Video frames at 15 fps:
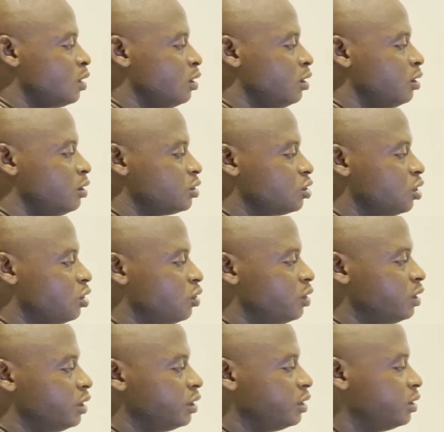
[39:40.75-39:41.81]
It is not
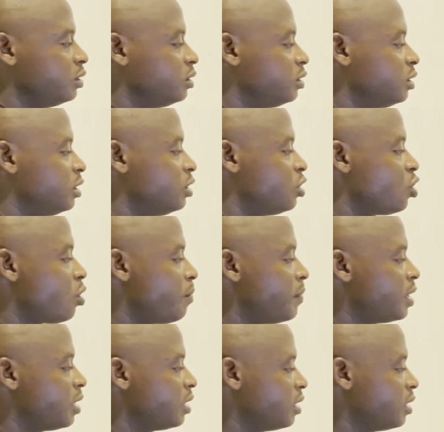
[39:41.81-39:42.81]
only in denominator.